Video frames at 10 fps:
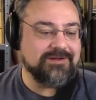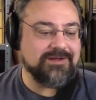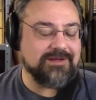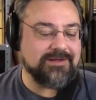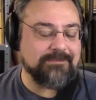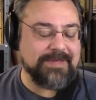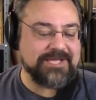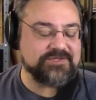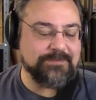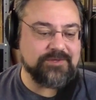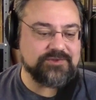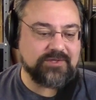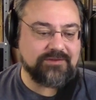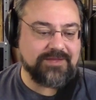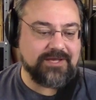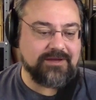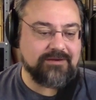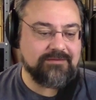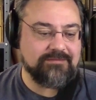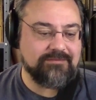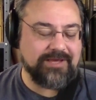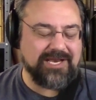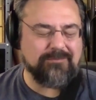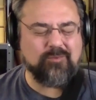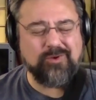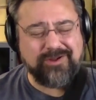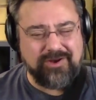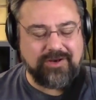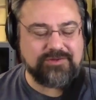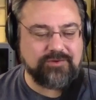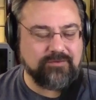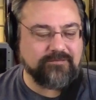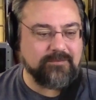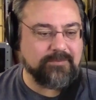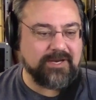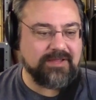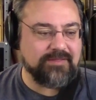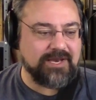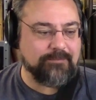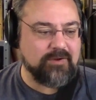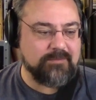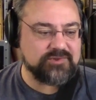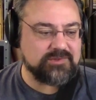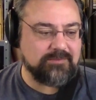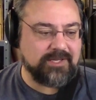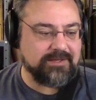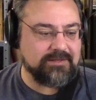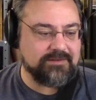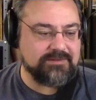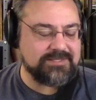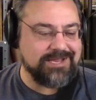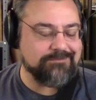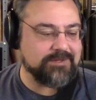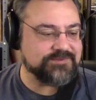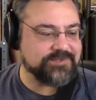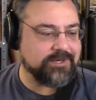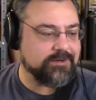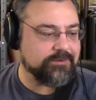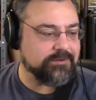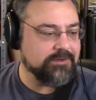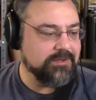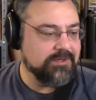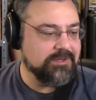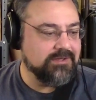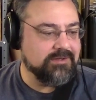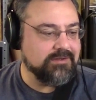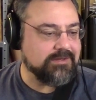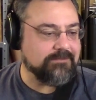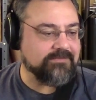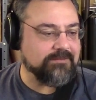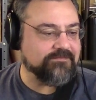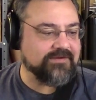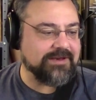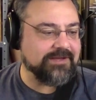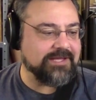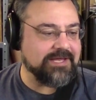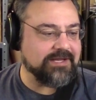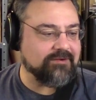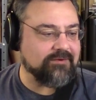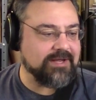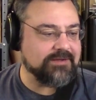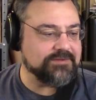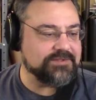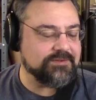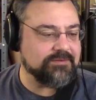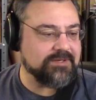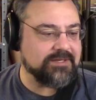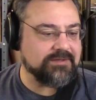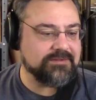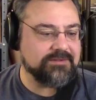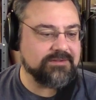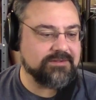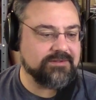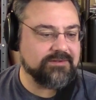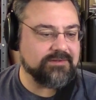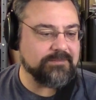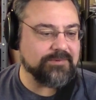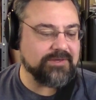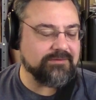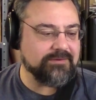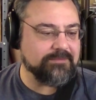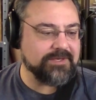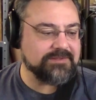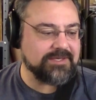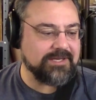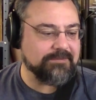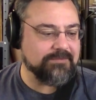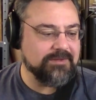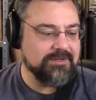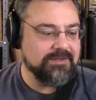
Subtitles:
Matt's music there. And I'm working on a tune for a buddy that I promised him like 10 months ago. And I'm finally getting around to putting a little bit of time